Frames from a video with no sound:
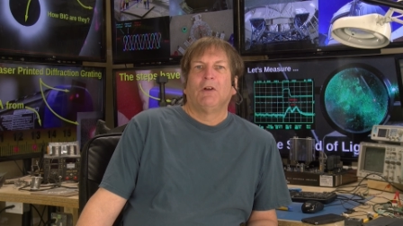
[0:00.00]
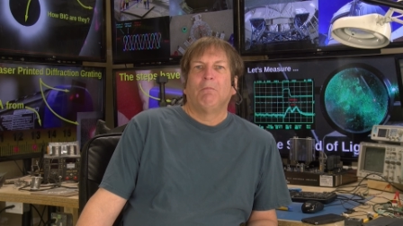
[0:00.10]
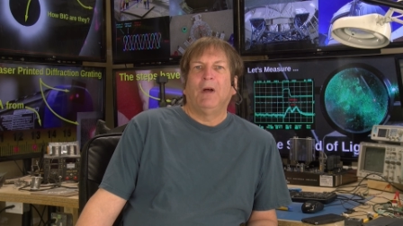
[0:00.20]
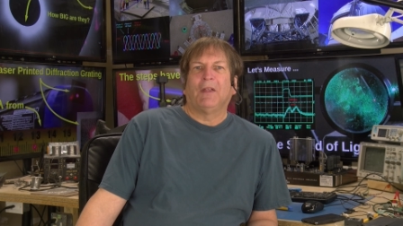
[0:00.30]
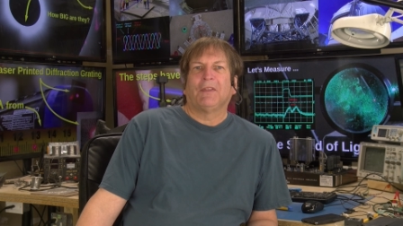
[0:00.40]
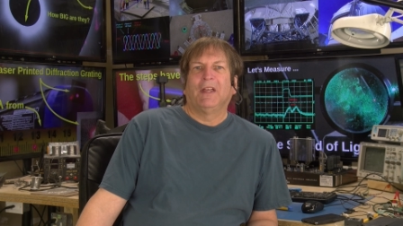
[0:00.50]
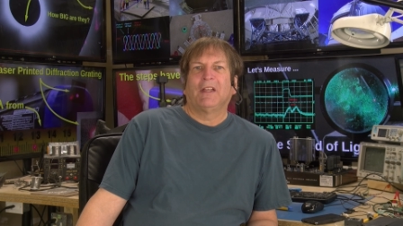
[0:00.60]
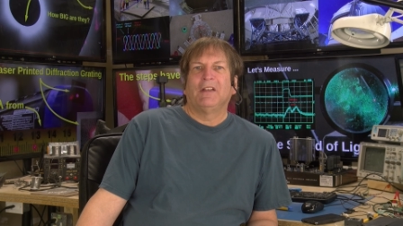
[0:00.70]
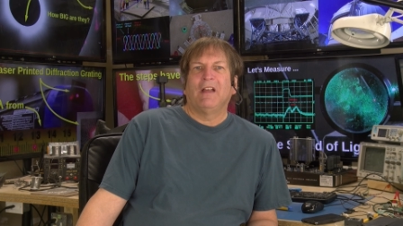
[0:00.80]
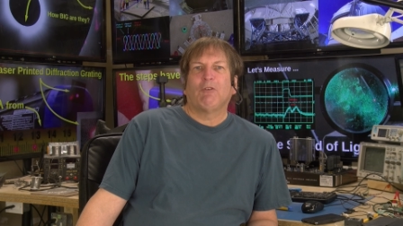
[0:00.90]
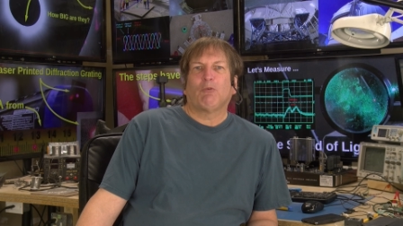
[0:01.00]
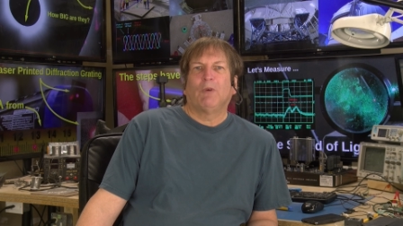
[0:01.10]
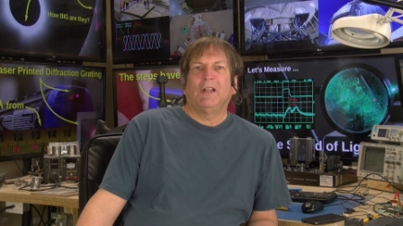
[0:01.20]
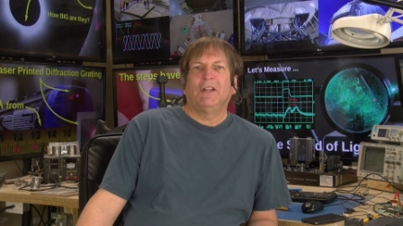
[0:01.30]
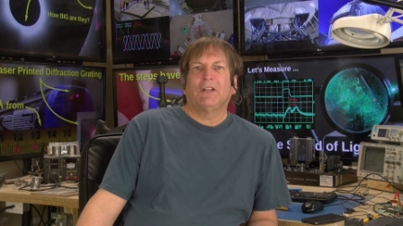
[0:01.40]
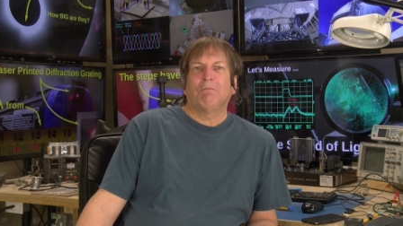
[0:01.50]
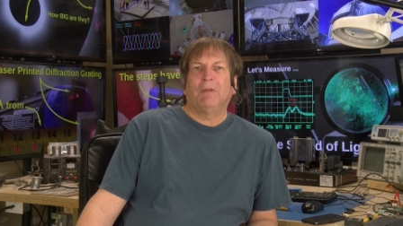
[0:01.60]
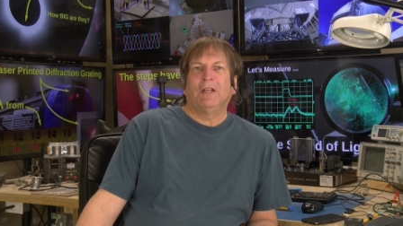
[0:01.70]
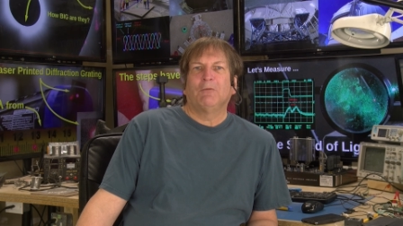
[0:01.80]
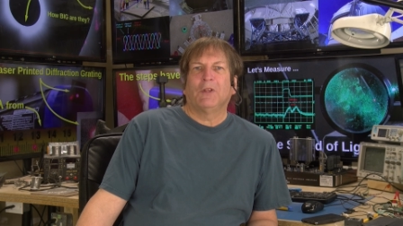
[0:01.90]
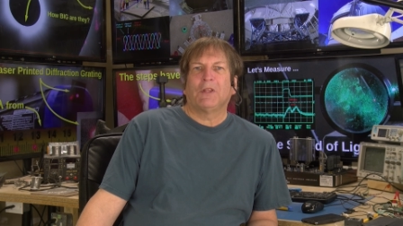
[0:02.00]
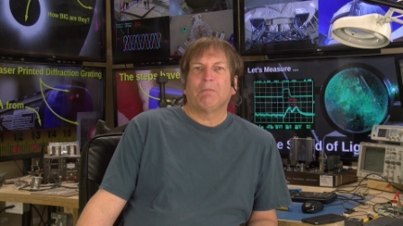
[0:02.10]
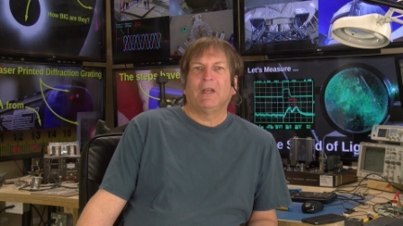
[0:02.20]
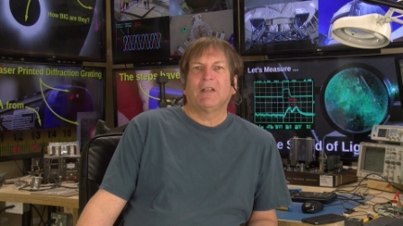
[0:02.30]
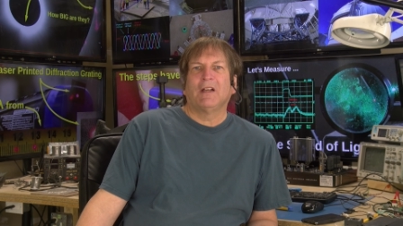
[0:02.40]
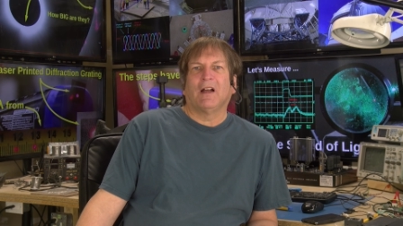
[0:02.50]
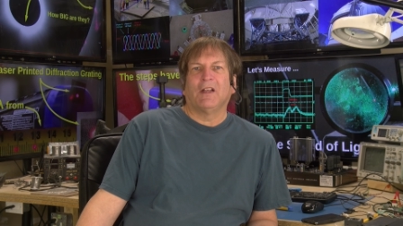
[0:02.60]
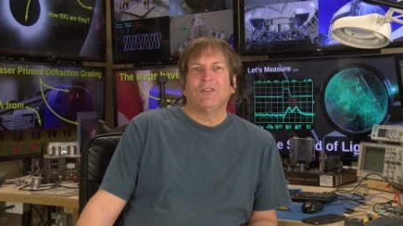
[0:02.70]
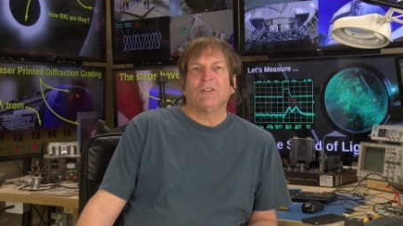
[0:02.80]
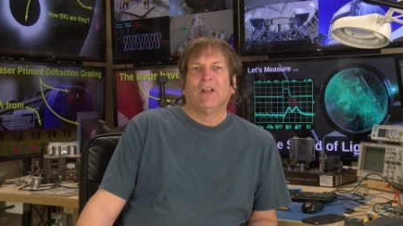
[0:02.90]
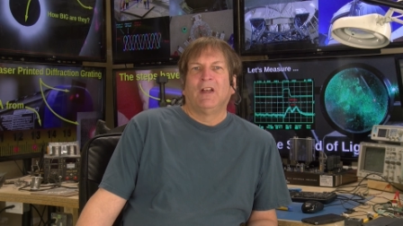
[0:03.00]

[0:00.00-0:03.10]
But they can never really compete with the big guys,